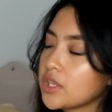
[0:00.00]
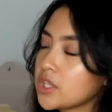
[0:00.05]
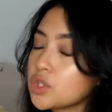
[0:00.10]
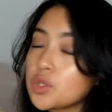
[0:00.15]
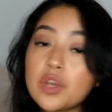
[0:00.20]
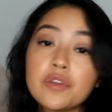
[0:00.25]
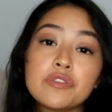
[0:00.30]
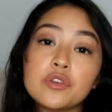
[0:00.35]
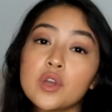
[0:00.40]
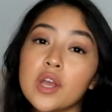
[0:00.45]
So
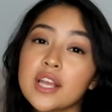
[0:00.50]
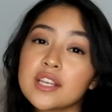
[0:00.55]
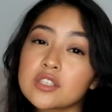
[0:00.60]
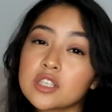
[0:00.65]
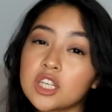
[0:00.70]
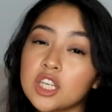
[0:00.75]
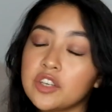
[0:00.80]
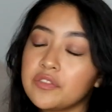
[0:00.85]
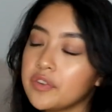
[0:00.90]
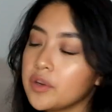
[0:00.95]
if you guys
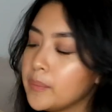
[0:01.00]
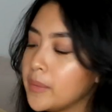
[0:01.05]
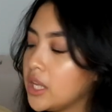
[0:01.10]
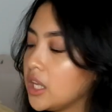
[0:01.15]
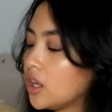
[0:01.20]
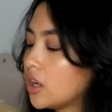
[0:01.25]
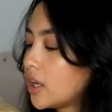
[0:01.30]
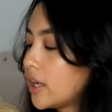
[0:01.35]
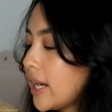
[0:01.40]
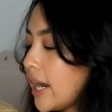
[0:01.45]
aren't
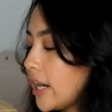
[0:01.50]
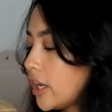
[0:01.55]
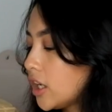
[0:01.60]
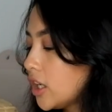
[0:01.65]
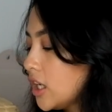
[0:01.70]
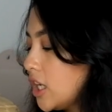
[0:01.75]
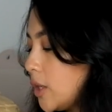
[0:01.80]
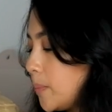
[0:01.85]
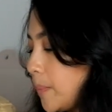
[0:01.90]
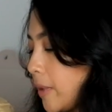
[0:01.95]
familiar,
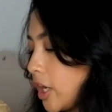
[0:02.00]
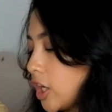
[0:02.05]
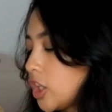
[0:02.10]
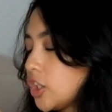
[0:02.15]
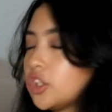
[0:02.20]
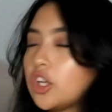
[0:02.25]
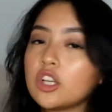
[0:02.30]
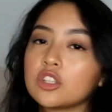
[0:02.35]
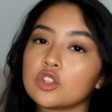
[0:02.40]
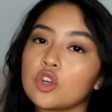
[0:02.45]

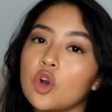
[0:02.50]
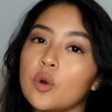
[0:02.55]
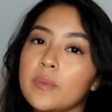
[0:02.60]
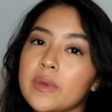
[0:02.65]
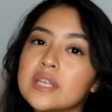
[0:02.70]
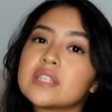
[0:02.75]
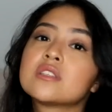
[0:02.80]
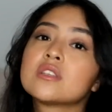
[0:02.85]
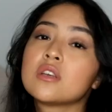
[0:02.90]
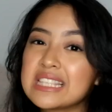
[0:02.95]
earlypicker.com
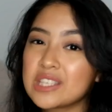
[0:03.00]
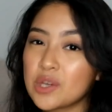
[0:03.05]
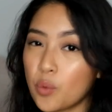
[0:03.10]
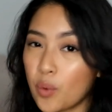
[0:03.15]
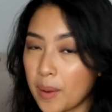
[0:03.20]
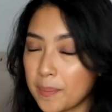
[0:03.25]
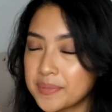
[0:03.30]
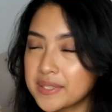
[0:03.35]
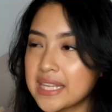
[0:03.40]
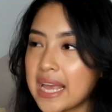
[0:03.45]
is a
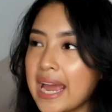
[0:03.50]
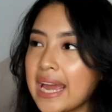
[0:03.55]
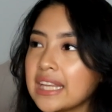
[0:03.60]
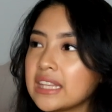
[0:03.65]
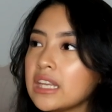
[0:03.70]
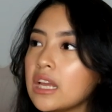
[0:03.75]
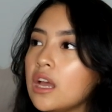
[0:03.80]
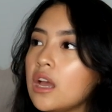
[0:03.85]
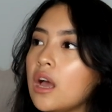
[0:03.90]
website.